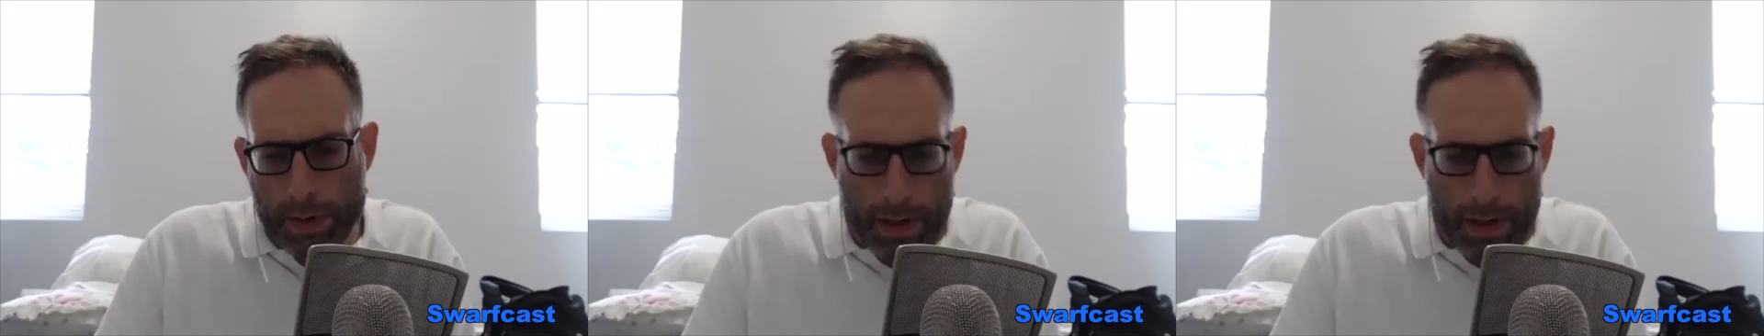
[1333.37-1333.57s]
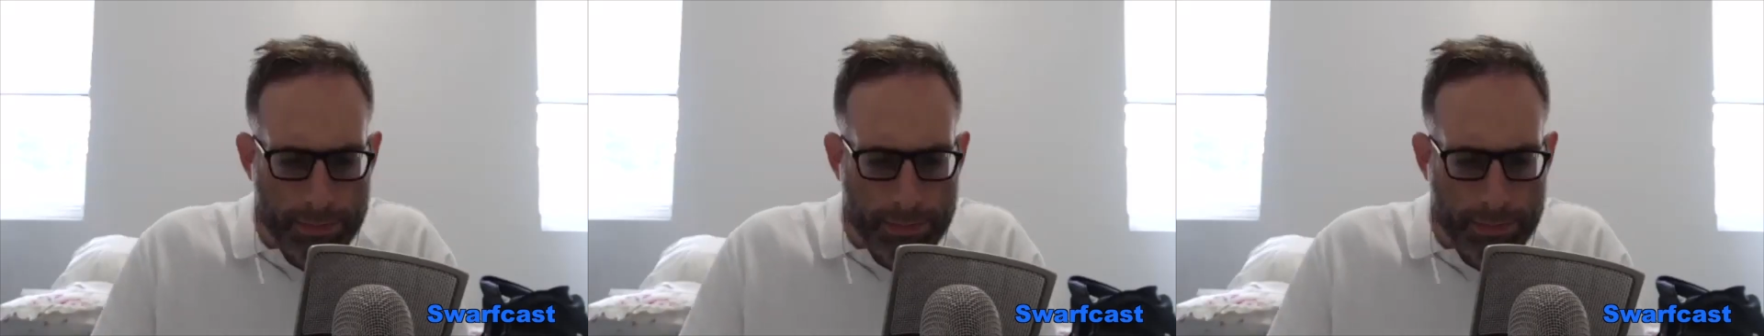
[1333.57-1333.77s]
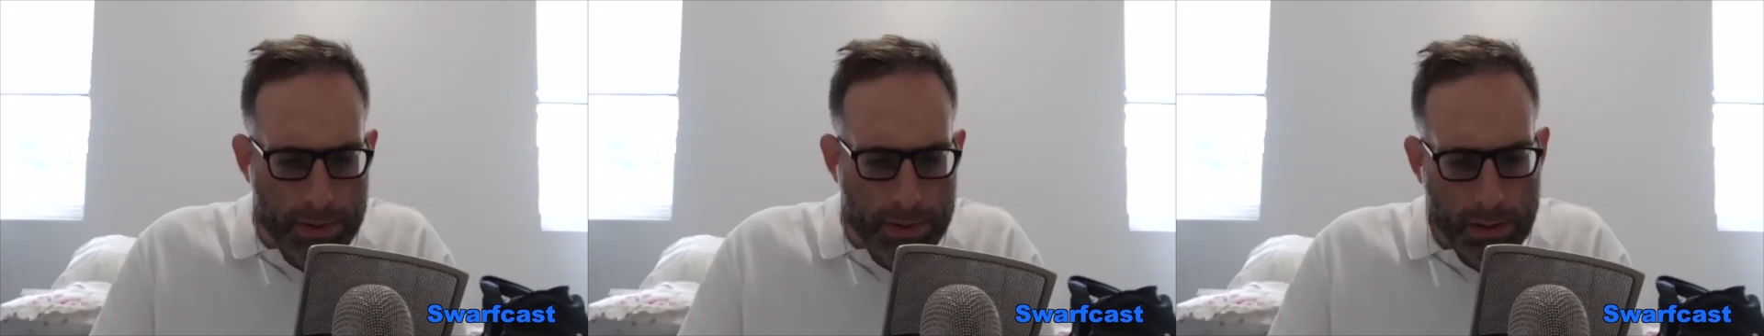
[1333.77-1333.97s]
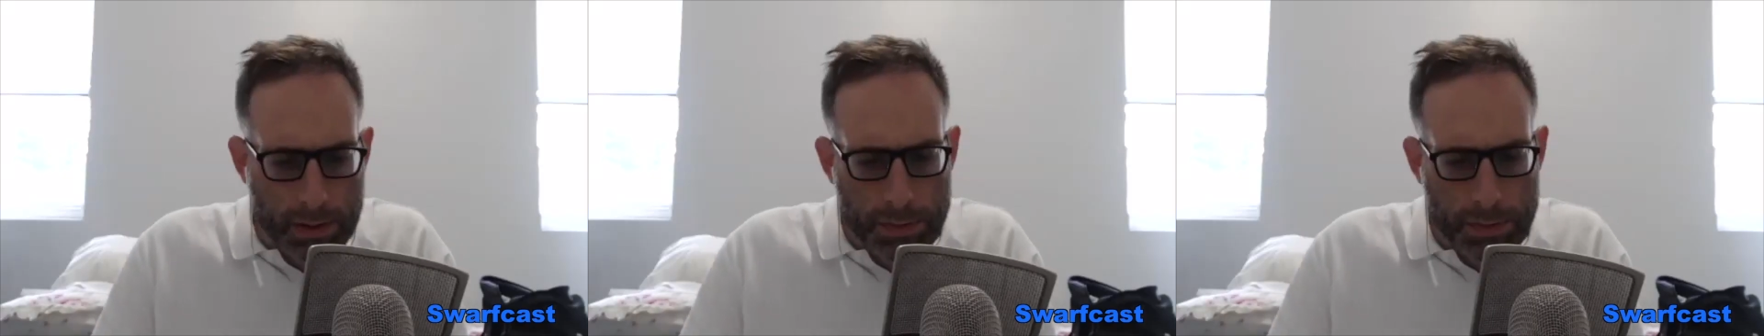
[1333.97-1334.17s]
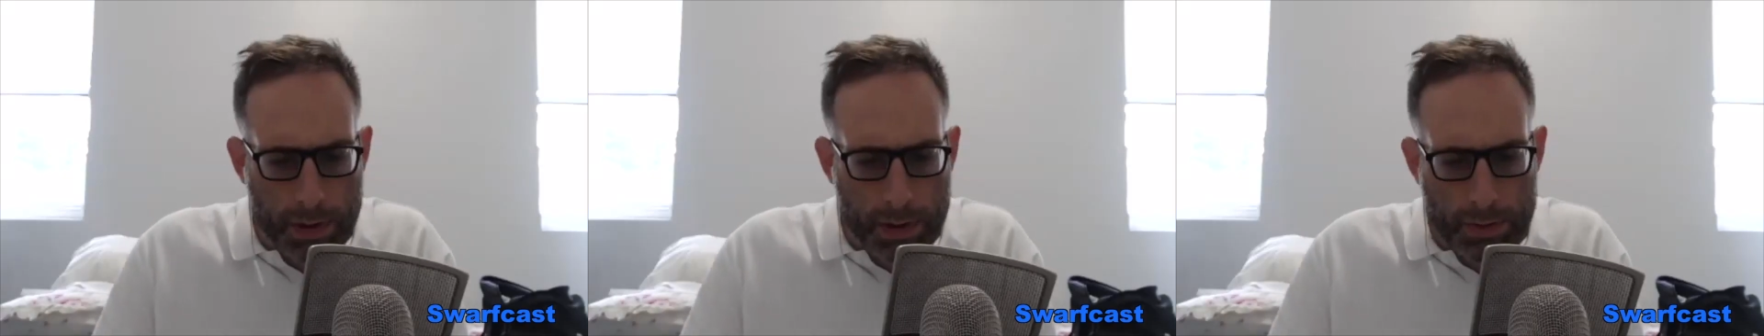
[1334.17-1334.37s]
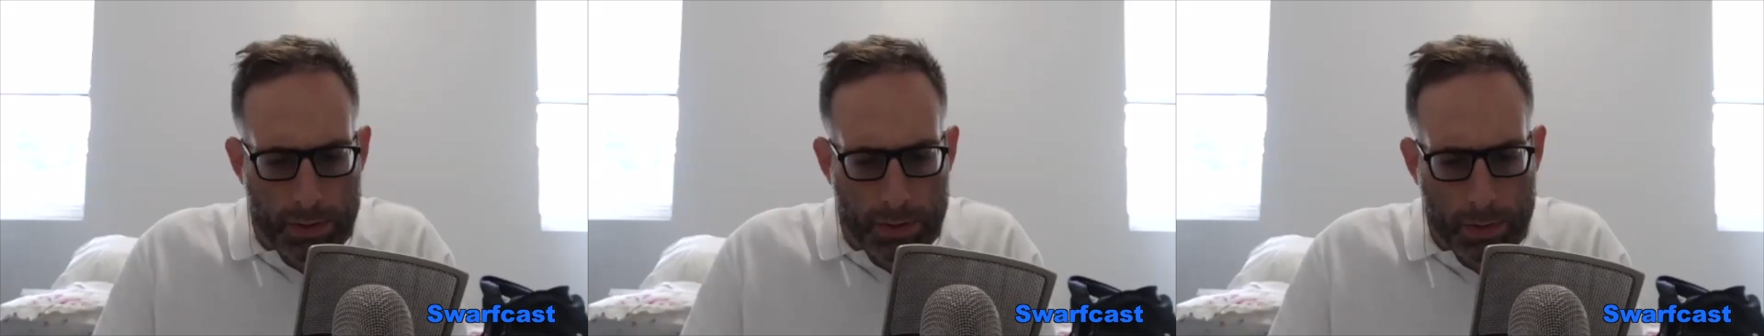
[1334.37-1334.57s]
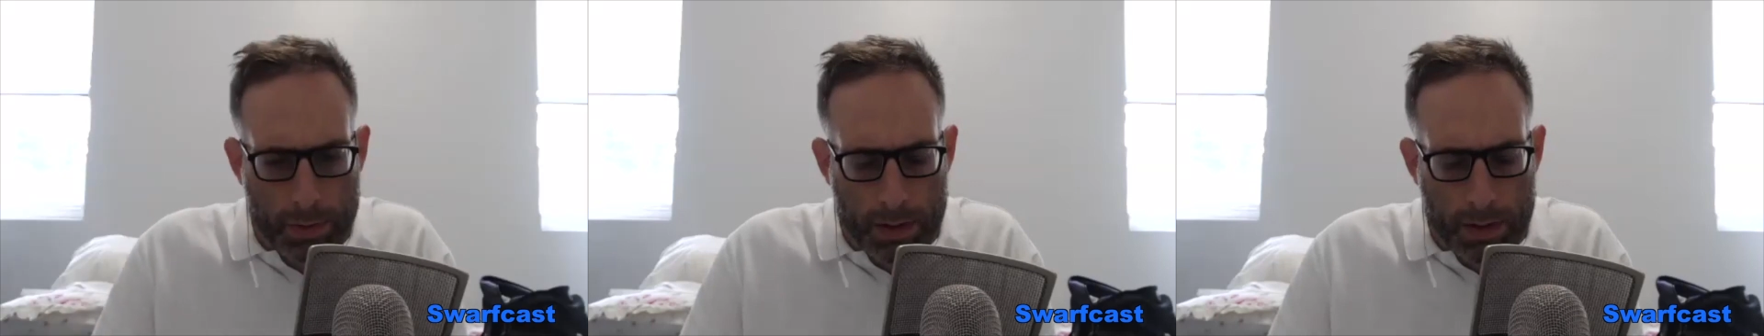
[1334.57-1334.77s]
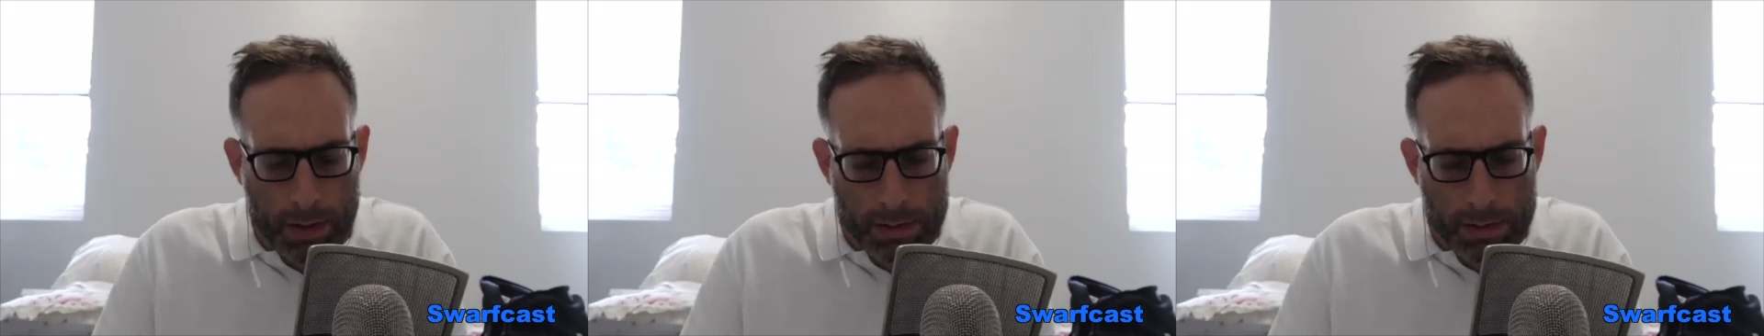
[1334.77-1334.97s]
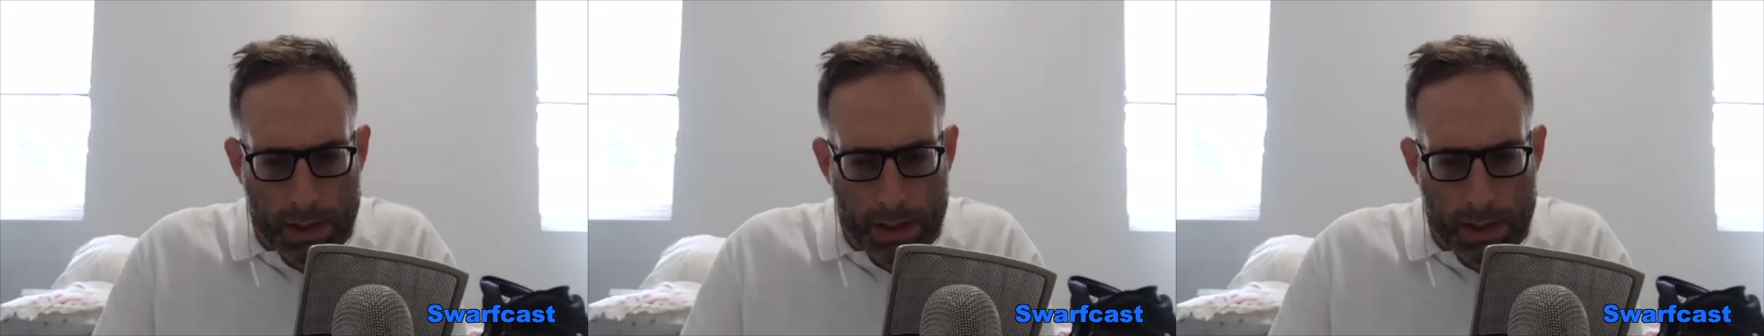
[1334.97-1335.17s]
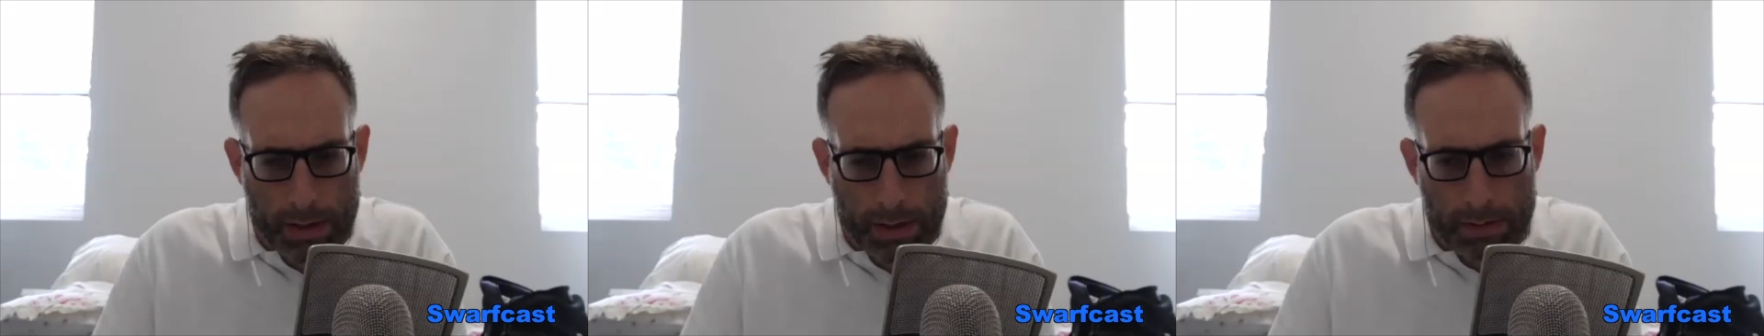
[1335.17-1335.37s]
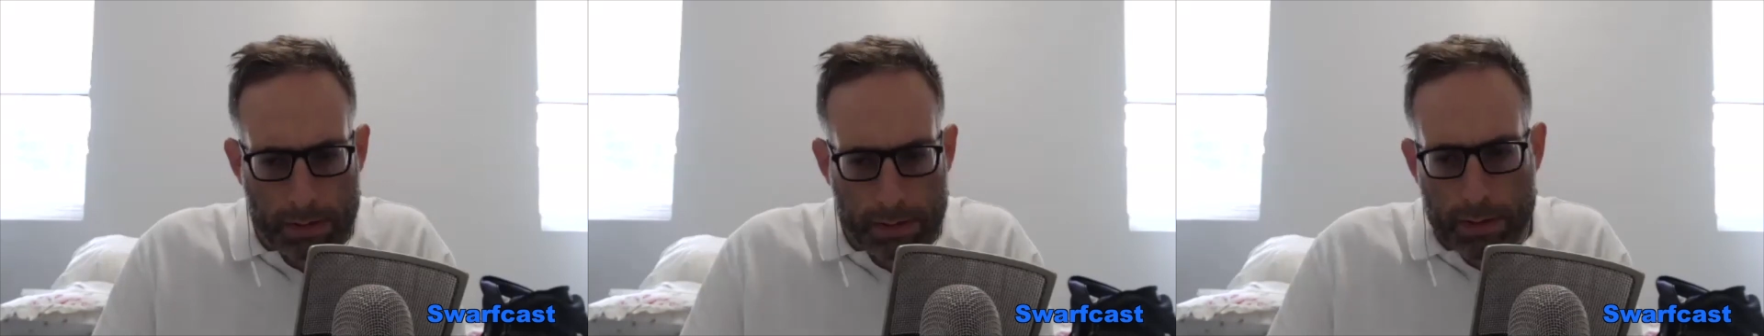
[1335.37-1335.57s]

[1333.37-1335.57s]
have to talk to another one and say,